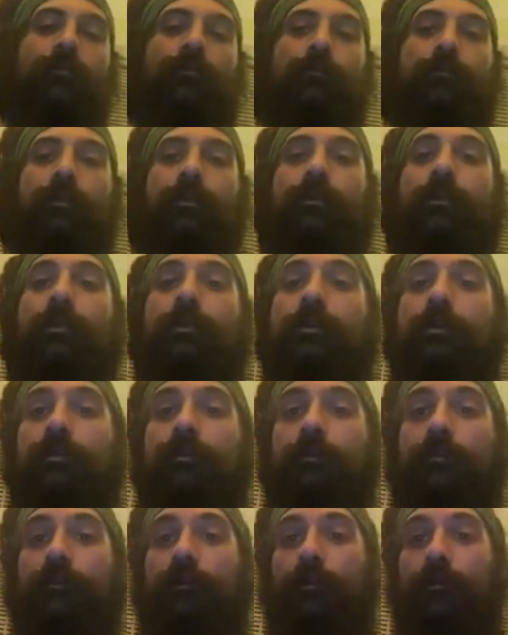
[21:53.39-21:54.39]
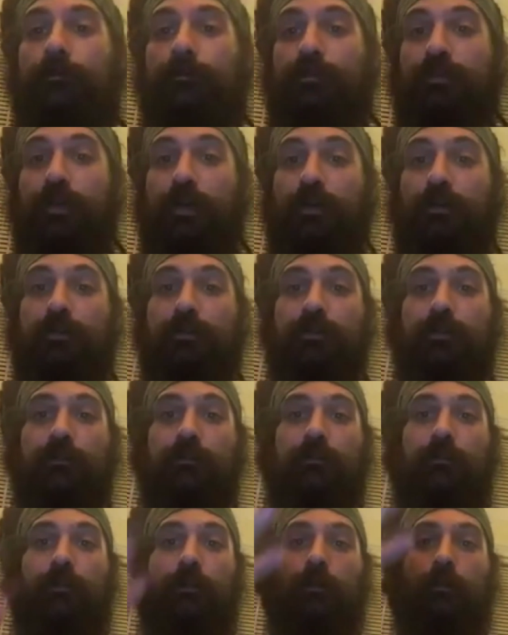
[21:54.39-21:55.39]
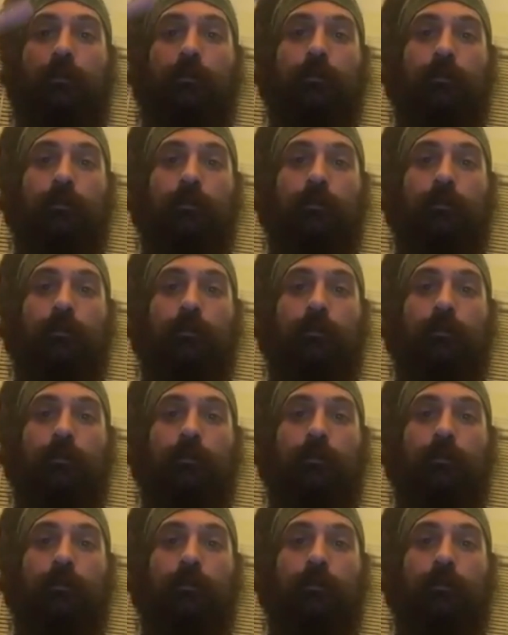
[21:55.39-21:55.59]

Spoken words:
so that they can adjust their